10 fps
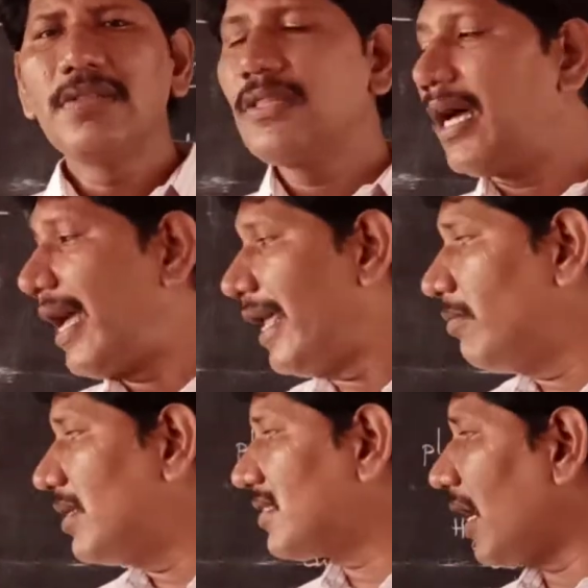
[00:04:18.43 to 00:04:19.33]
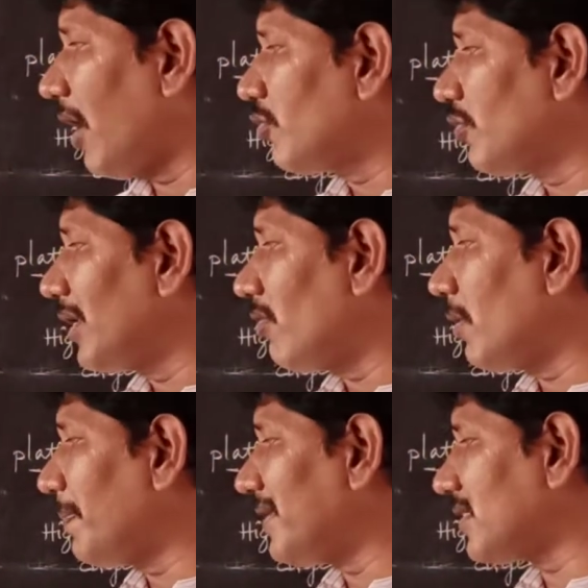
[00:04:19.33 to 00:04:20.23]
the animals have to
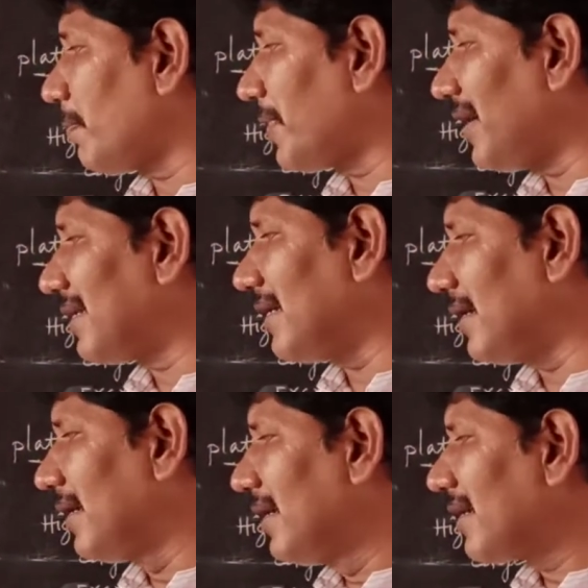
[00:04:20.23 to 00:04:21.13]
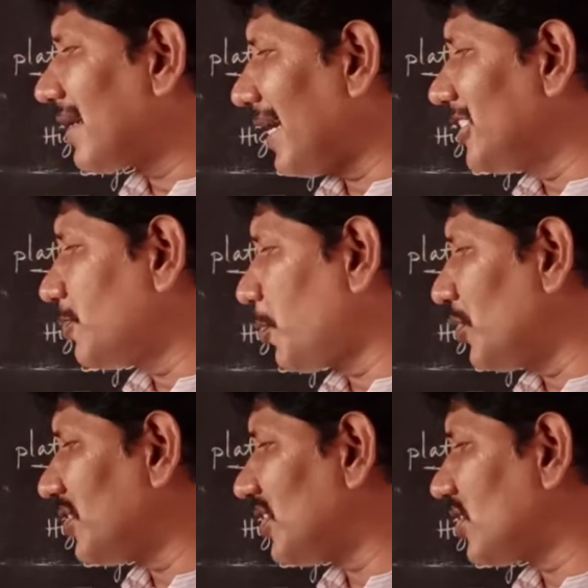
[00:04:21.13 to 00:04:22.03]
develop a separate
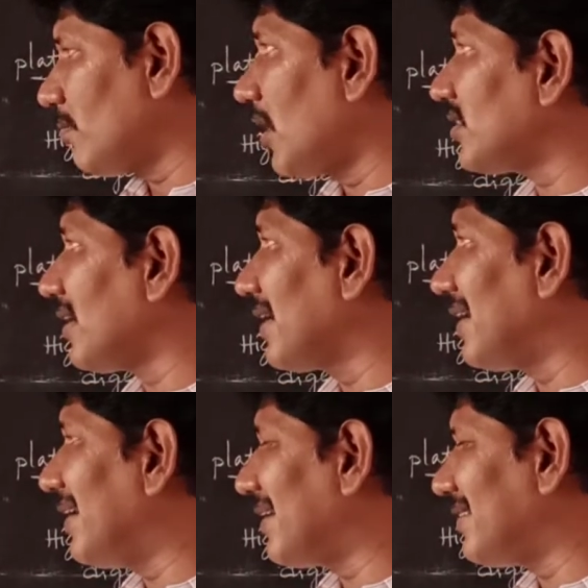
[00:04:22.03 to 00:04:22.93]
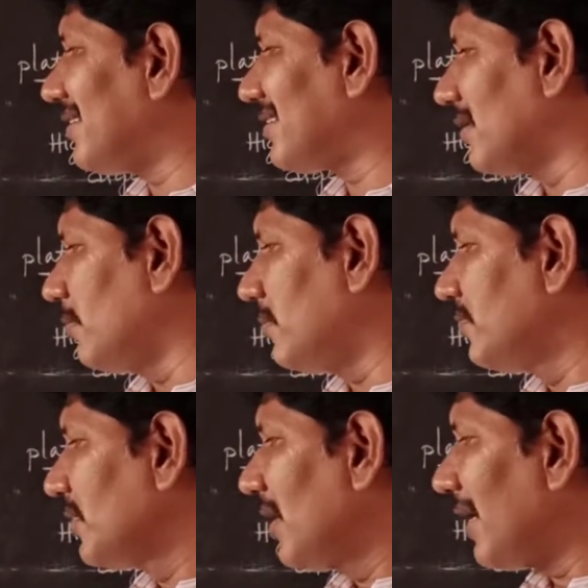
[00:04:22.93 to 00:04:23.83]
transport system or circulatory
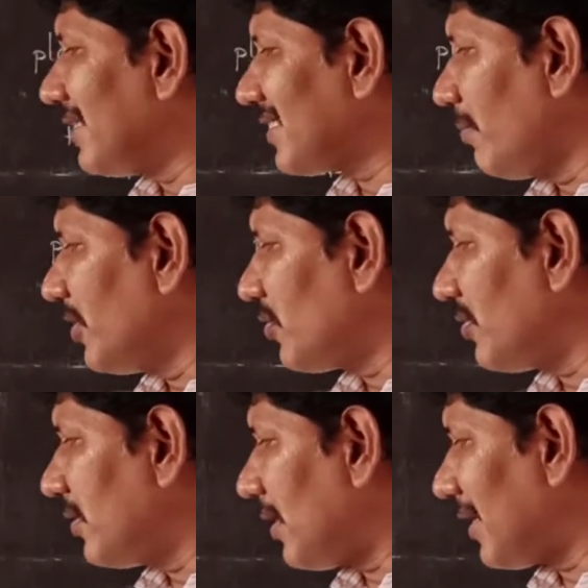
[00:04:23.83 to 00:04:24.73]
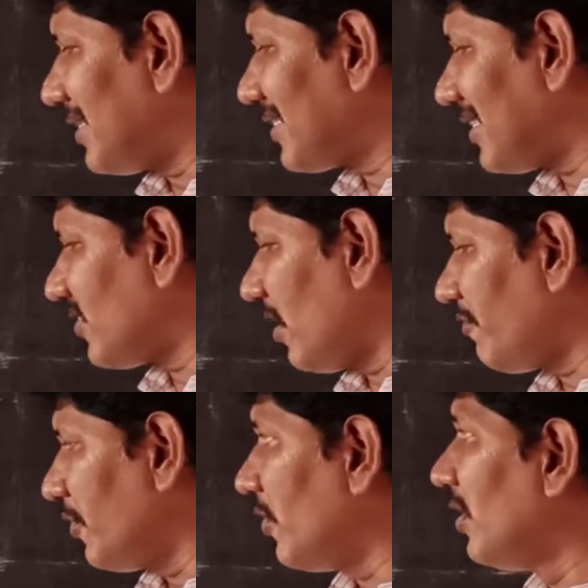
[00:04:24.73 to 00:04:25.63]
system. Let us come into the discussion
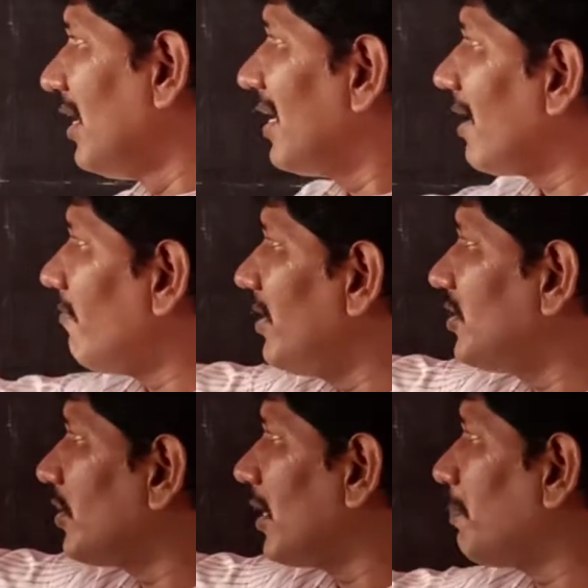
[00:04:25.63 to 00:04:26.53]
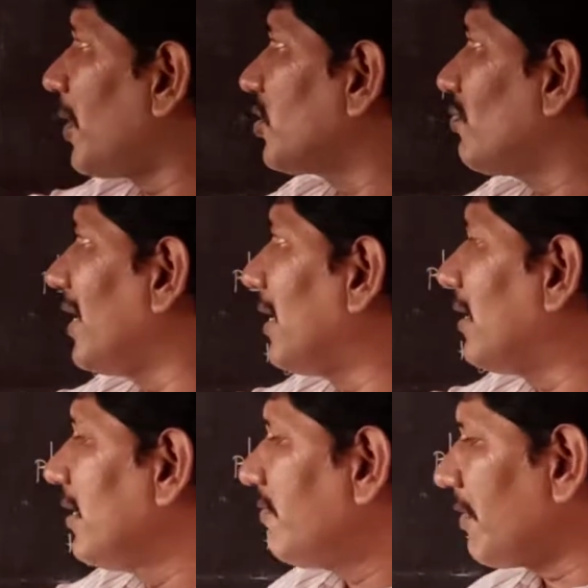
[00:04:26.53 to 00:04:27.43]
of evolutionary
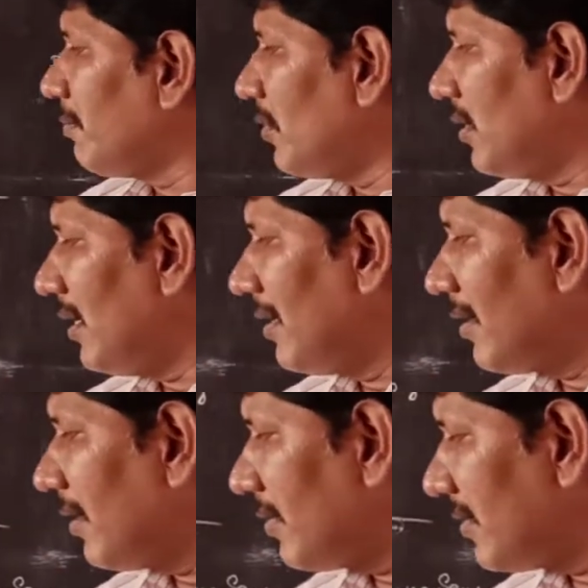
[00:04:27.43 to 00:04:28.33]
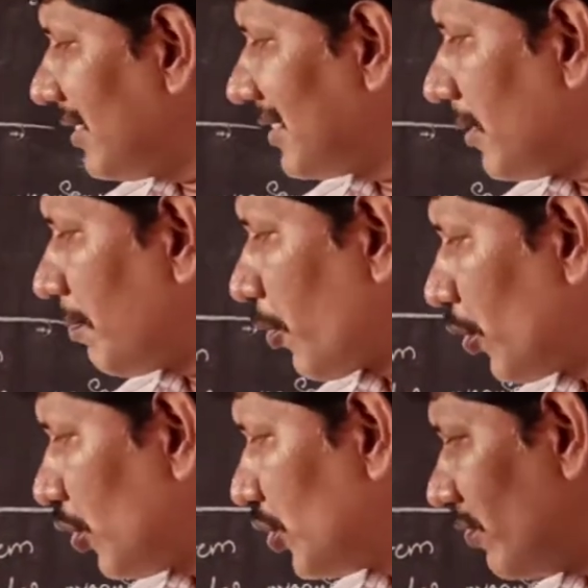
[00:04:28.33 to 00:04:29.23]
pathway from these
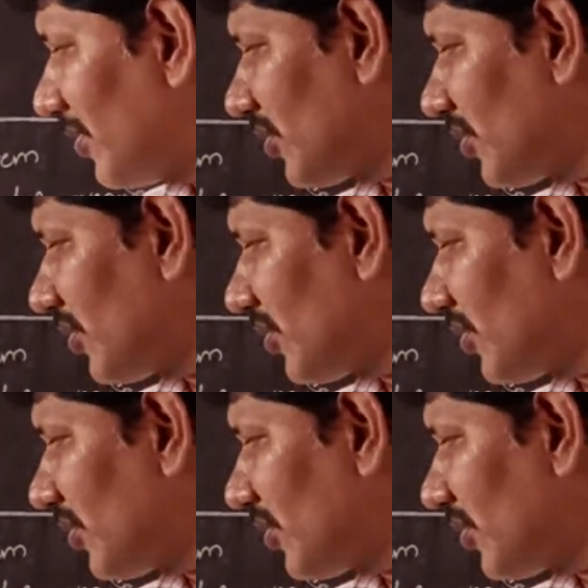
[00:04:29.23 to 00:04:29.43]
protozoans